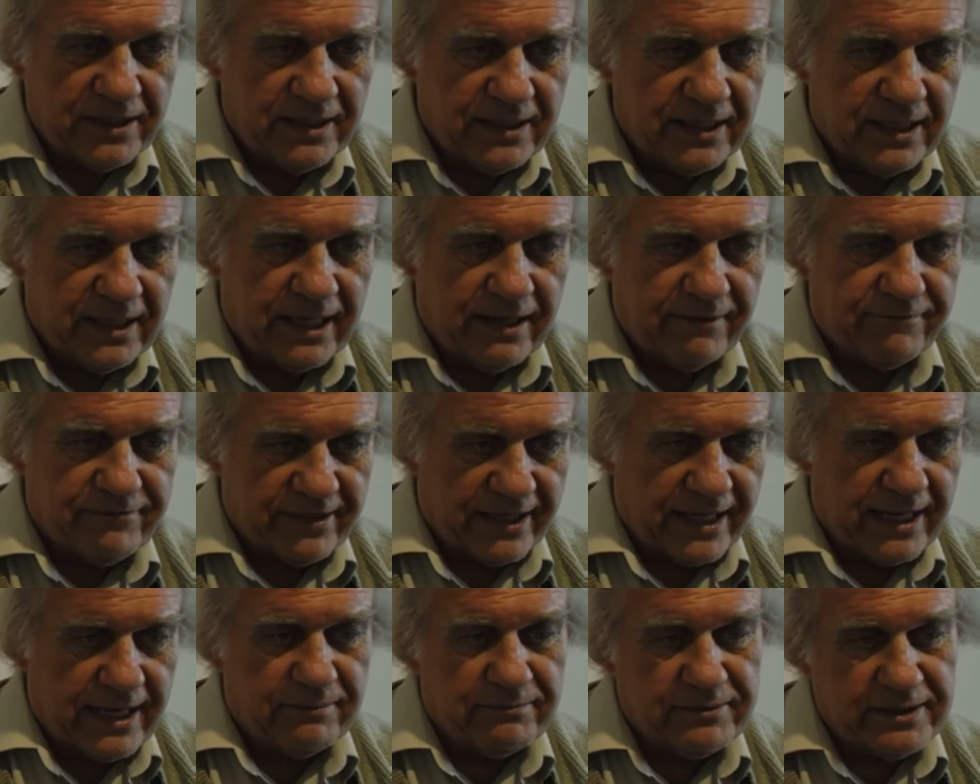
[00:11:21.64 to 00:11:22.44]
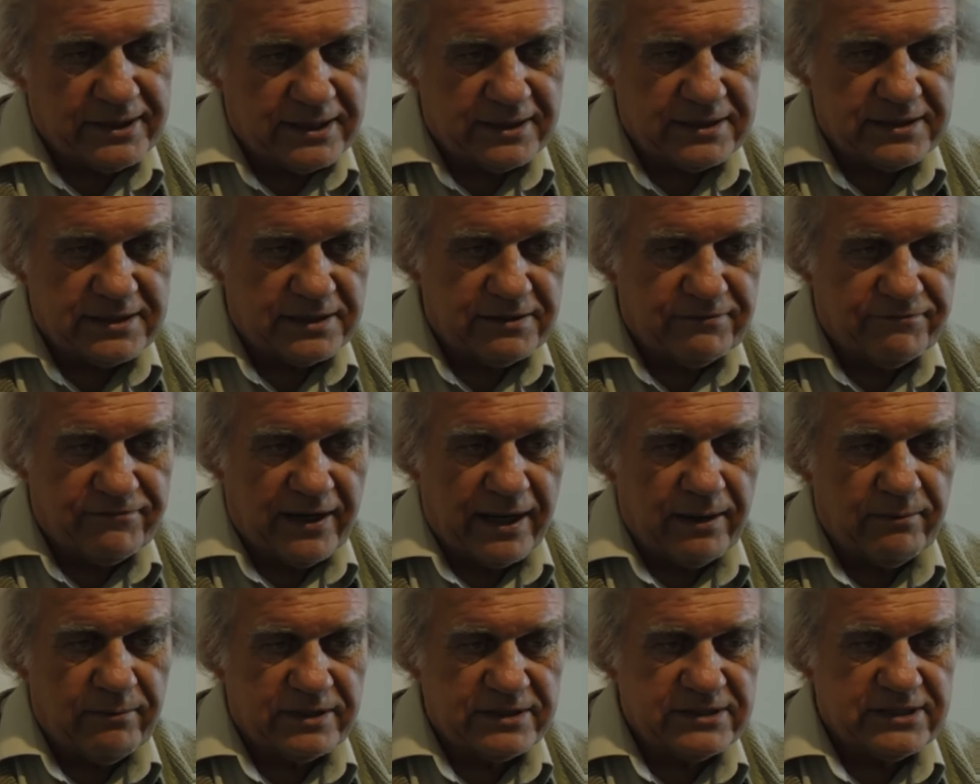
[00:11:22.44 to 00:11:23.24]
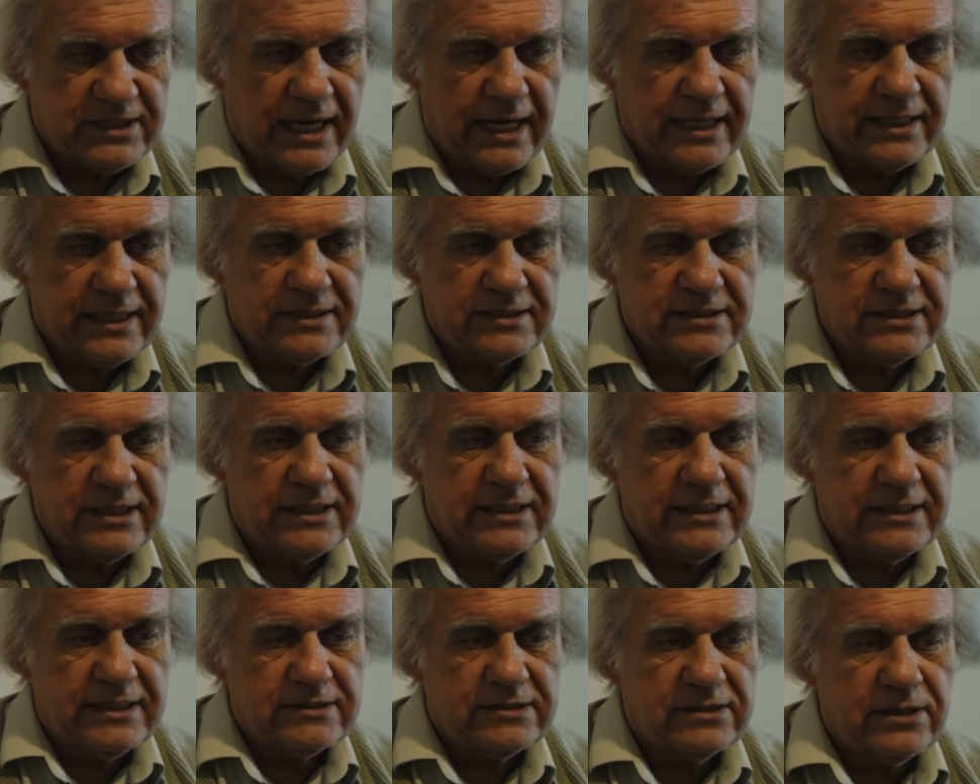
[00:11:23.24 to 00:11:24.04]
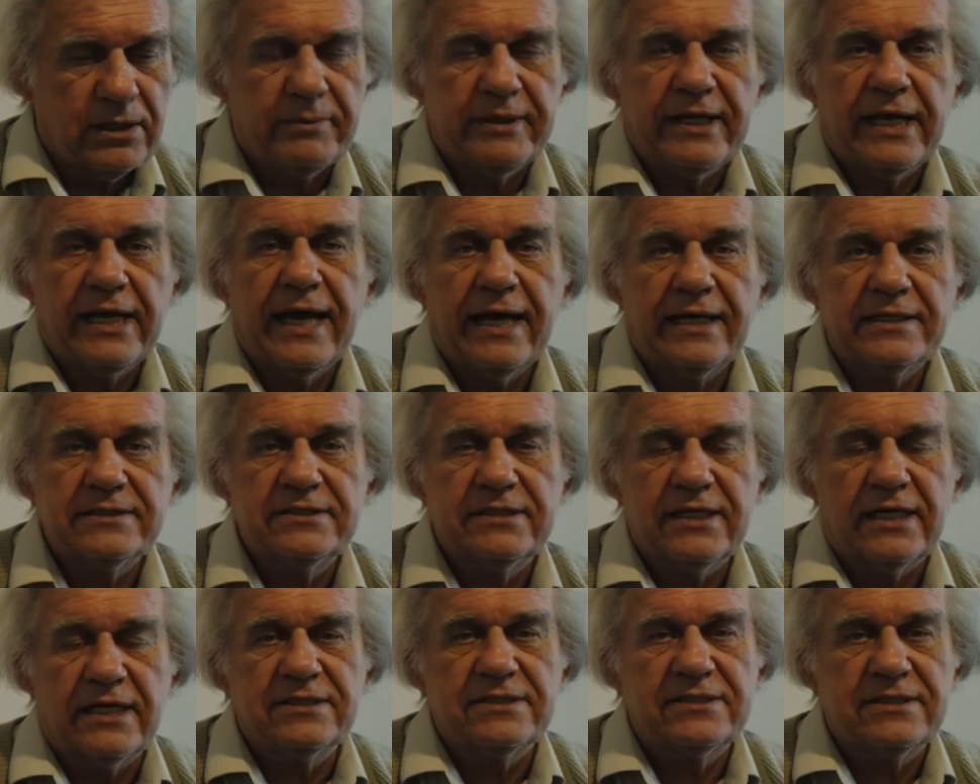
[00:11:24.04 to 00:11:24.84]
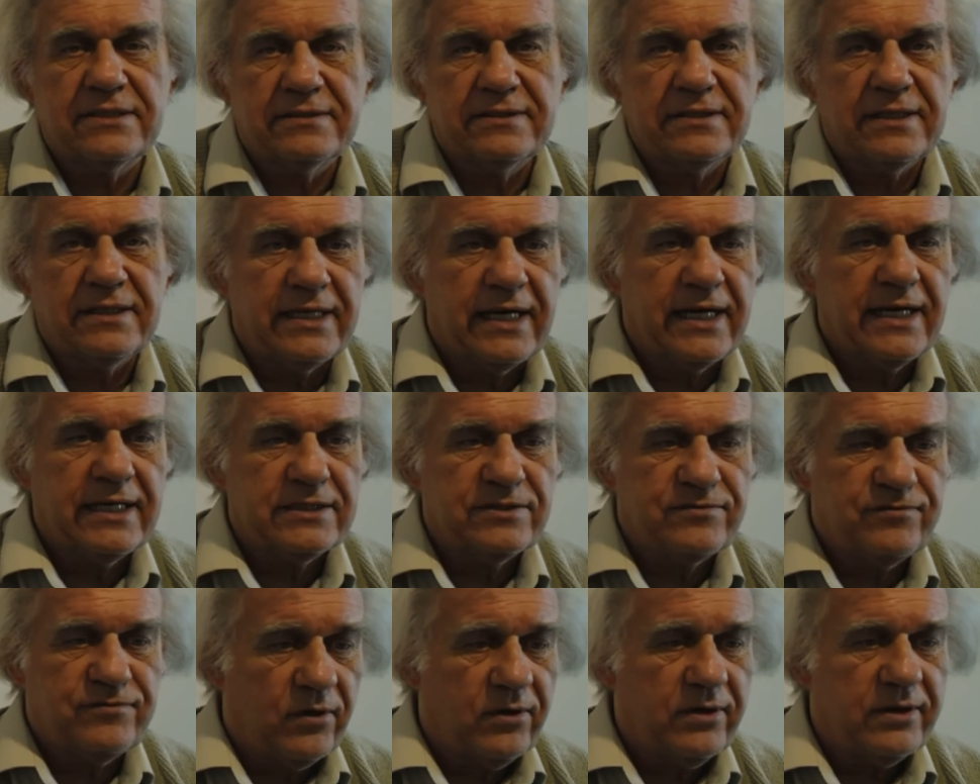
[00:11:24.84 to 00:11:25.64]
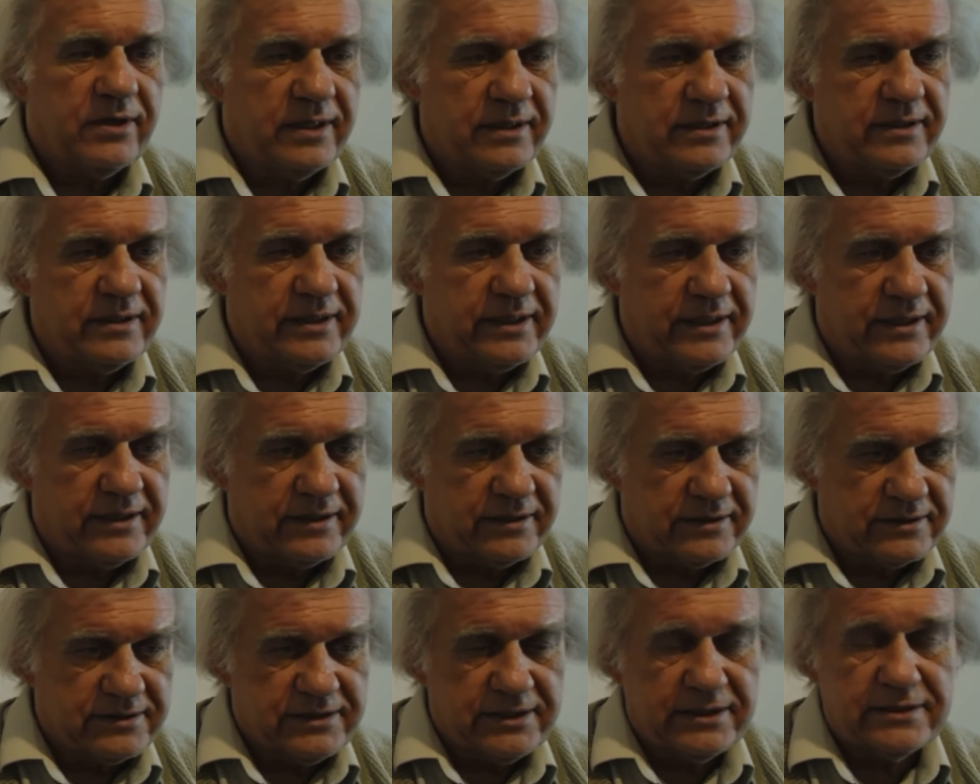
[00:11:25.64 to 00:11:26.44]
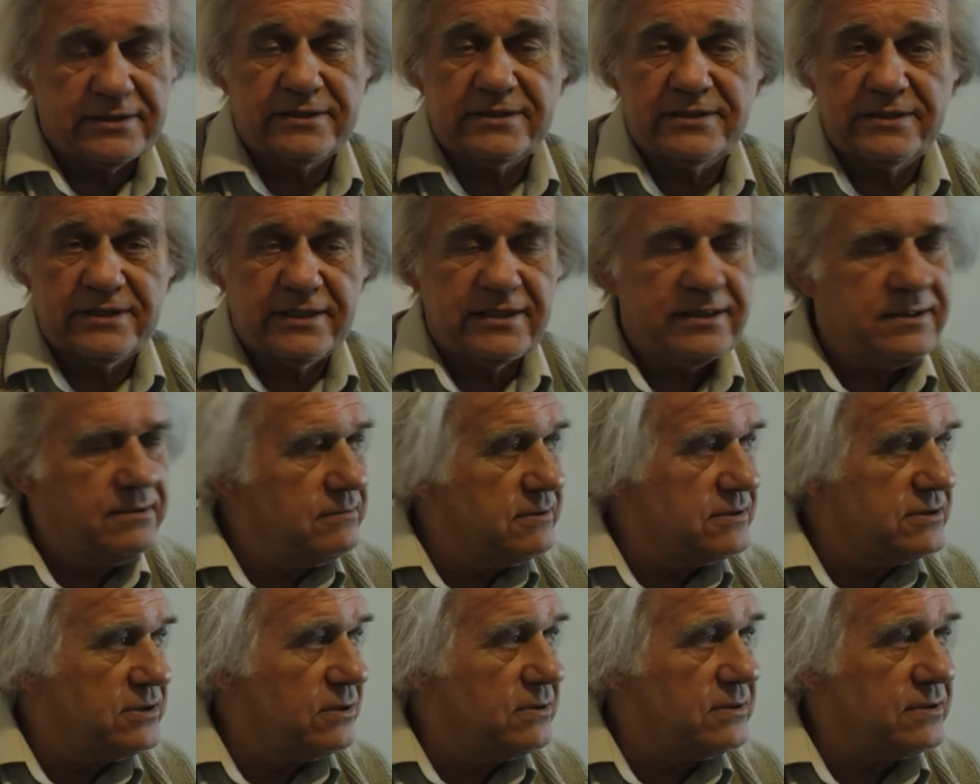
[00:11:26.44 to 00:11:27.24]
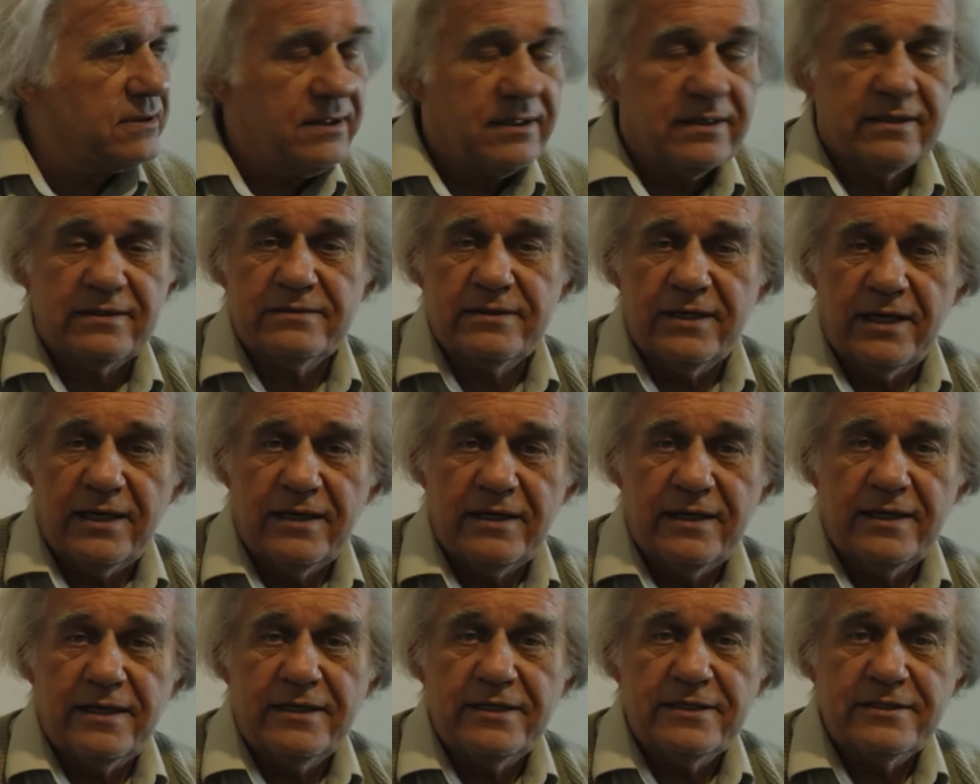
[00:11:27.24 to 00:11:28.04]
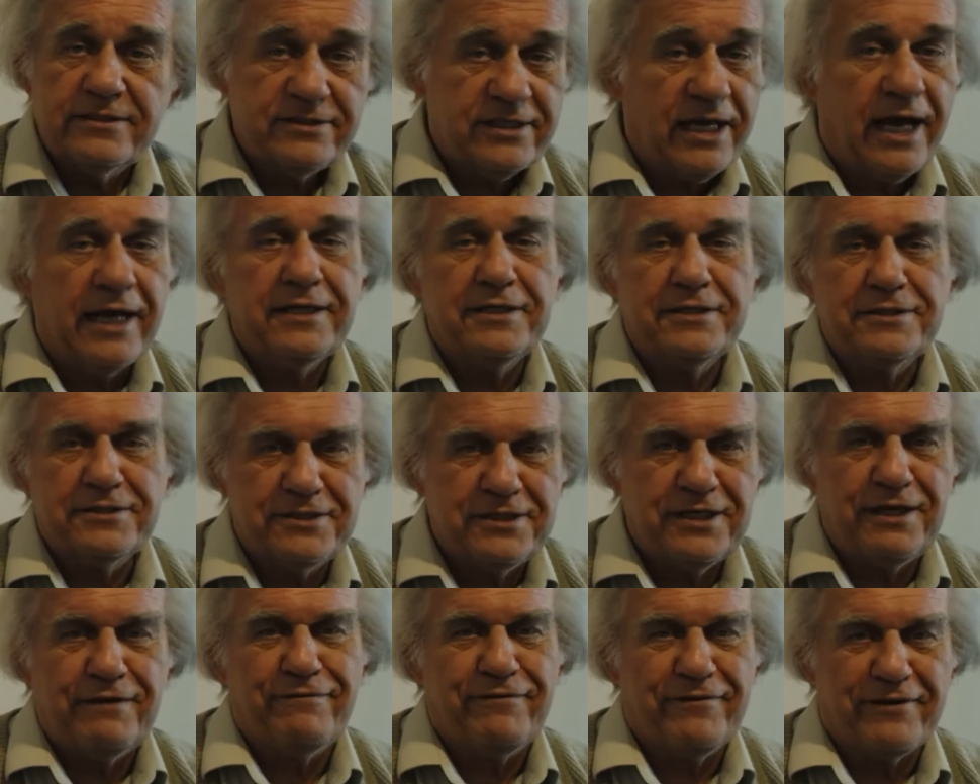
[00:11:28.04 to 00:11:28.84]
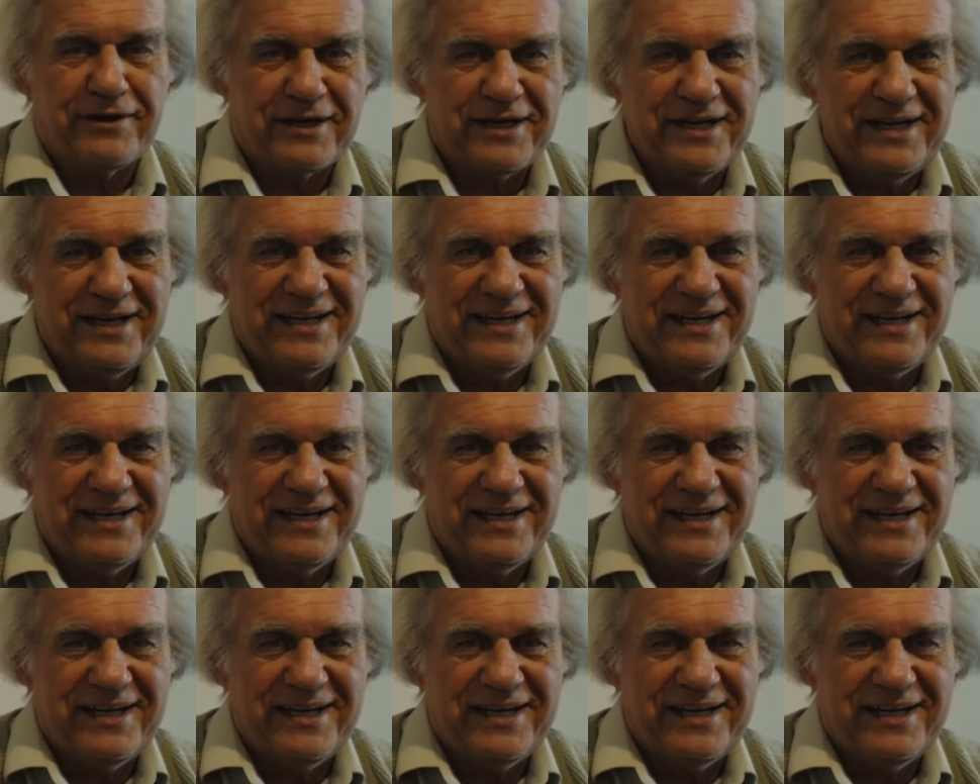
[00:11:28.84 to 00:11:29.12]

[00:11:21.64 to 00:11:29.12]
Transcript: And for that, we need to define what science is. Nobody has done so in the last 400 years, since the so called scientific